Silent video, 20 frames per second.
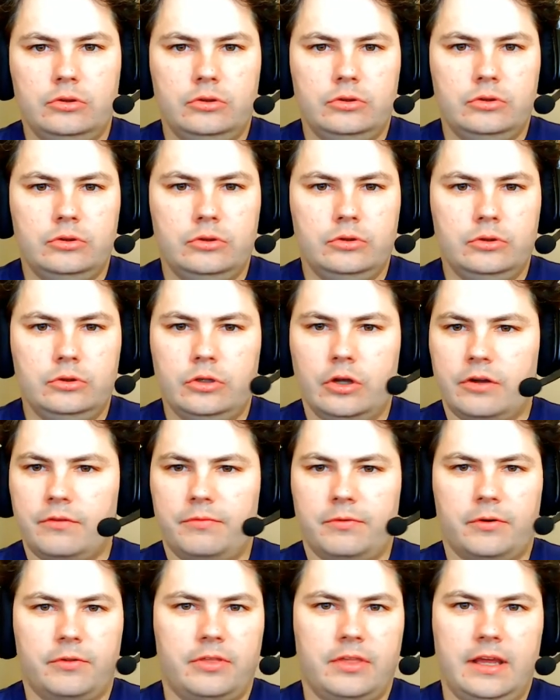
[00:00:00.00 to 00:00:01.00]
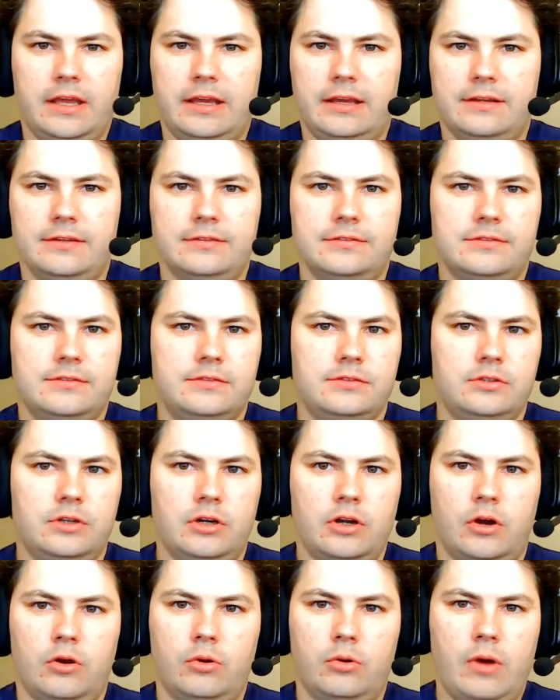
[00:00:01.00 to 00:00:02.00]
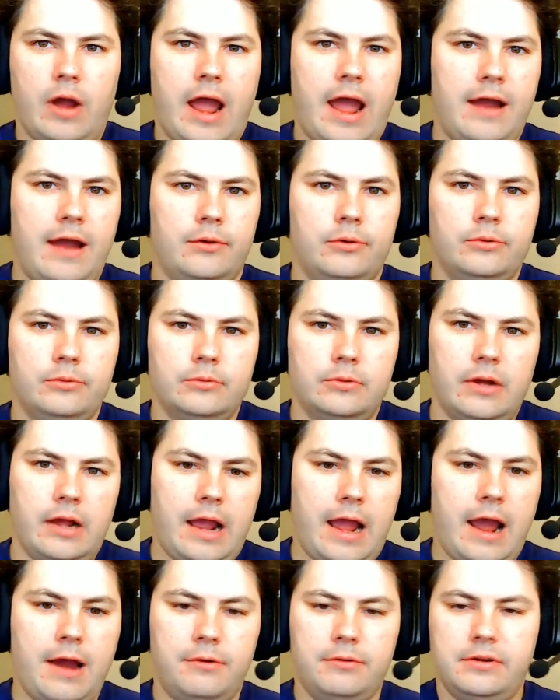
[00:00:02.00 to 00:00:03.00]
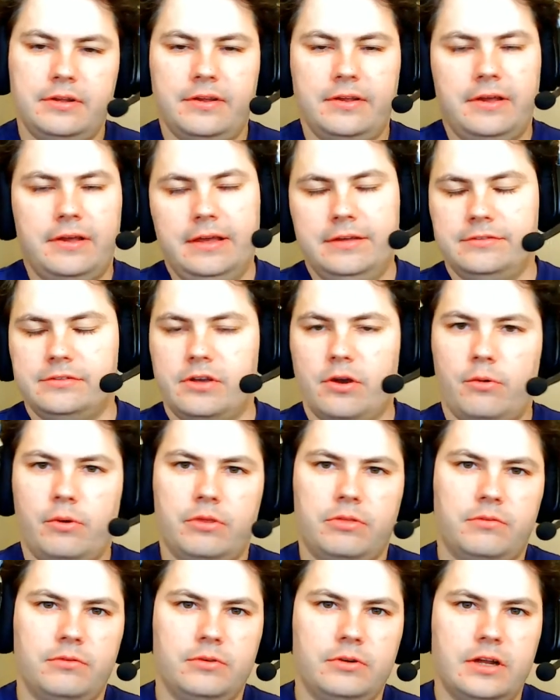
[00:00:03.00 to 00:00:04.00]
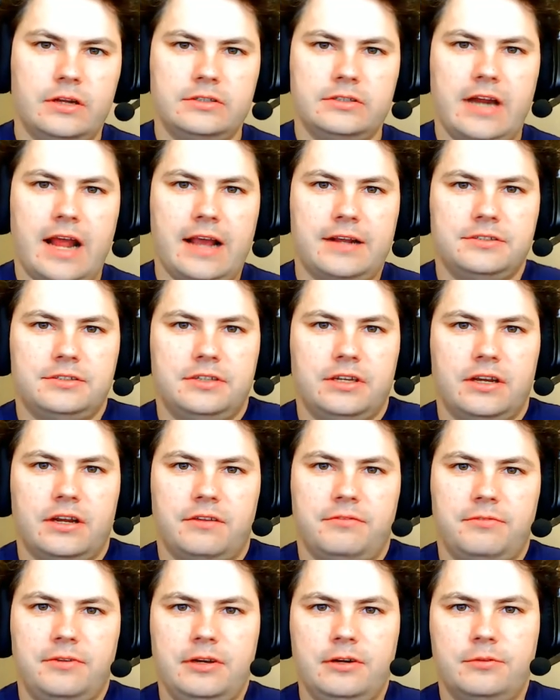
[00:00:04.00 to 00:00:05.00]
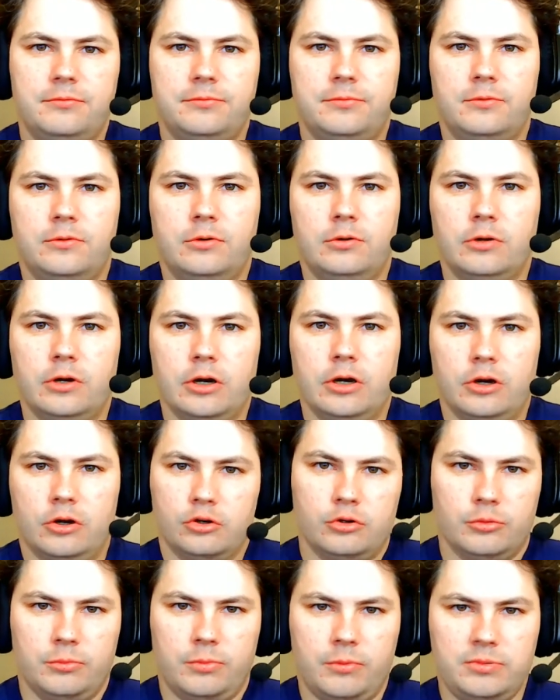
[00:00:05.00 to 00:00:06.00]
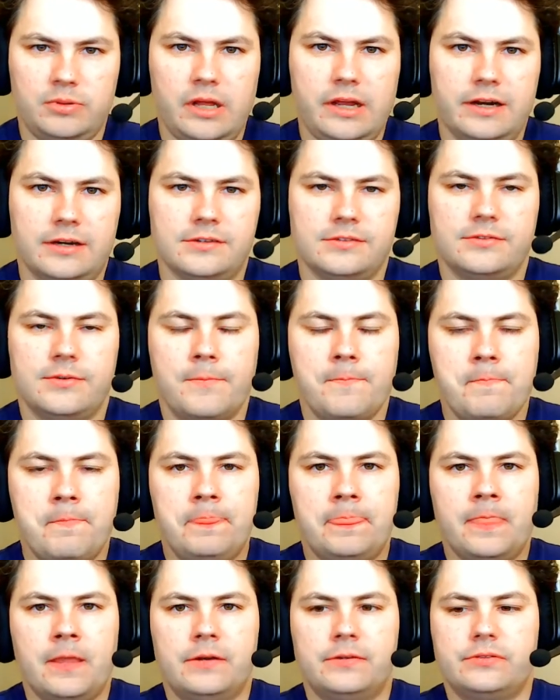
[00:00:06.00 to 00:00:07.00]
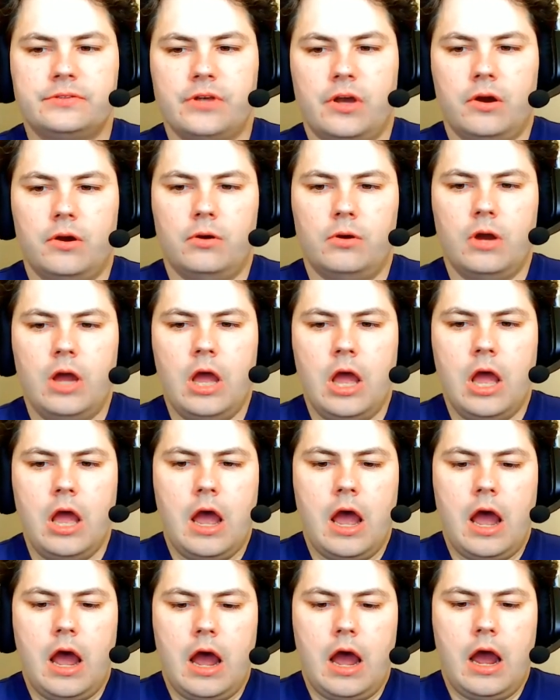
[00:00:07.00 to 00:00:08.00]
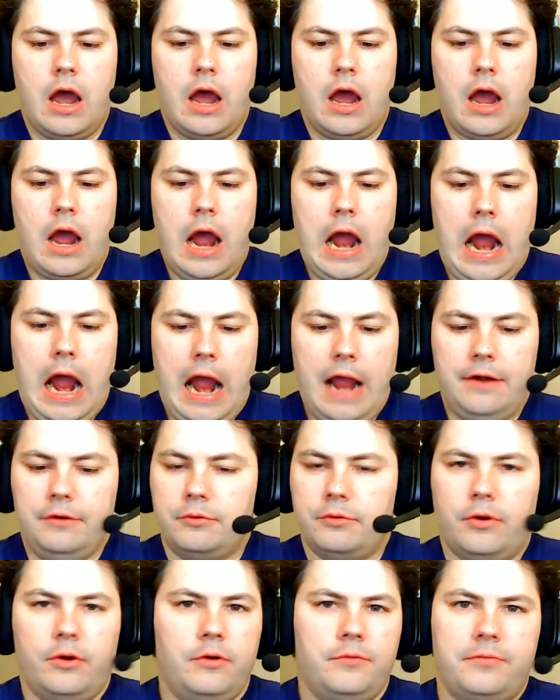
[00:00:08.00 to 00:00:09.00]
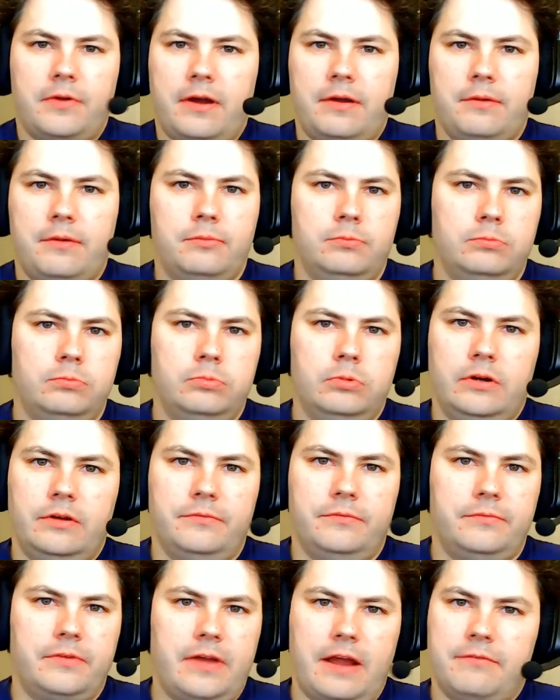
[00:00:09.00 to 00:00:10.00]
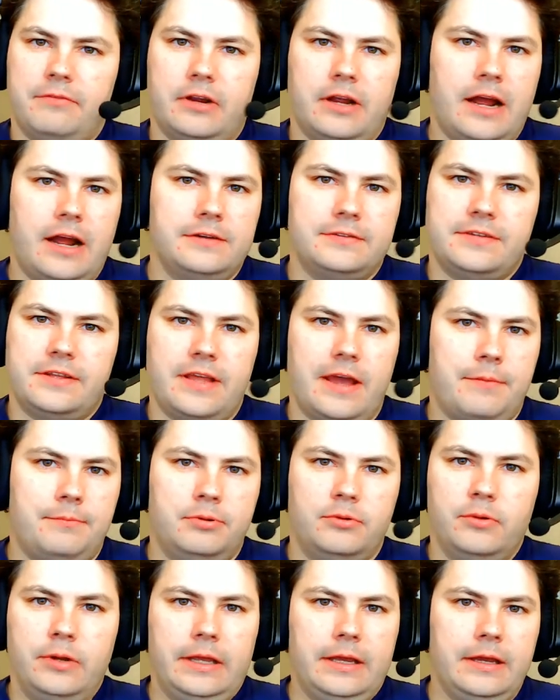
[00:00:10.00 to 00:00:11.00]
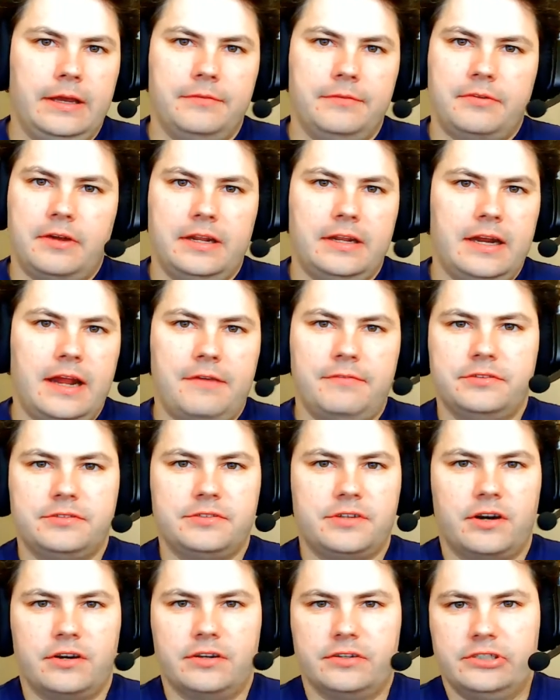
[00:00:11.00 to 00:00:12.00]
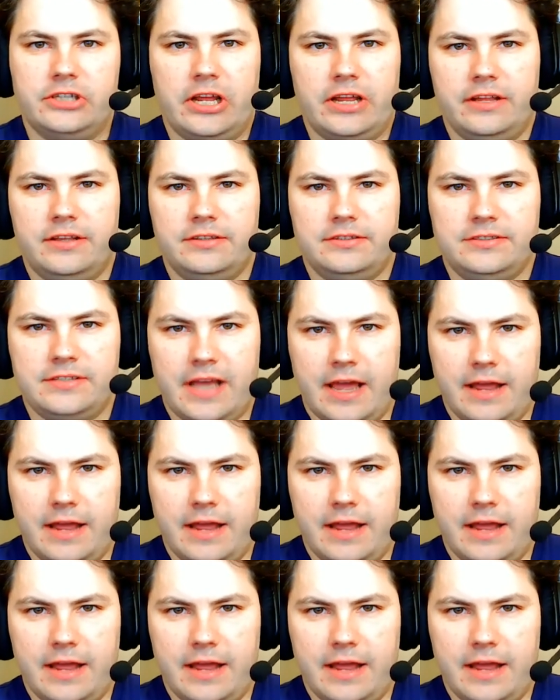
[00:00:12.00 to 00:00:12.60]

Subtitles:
look for things? Is going through a dungeon actually going to feel for a group of players? So I don't know if I would have ever gotten to that point if I didn't have the starter set.